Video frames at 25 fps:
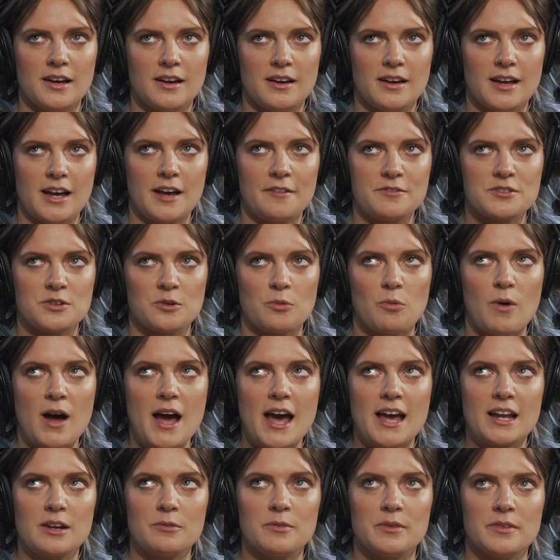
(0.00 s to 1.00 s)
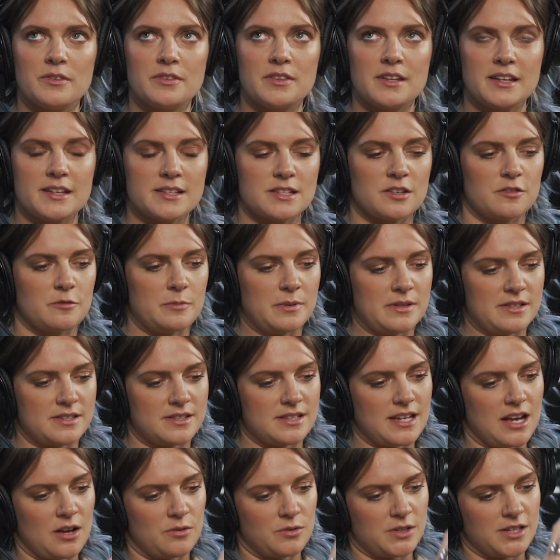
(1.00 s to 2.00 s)
after a while, when things have been
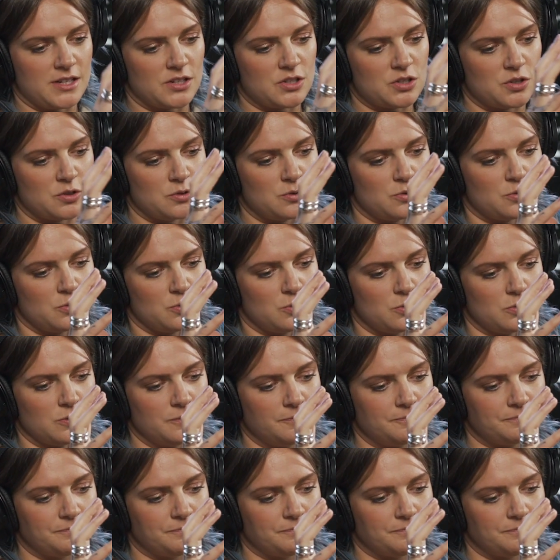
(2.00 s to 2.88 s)
sounding too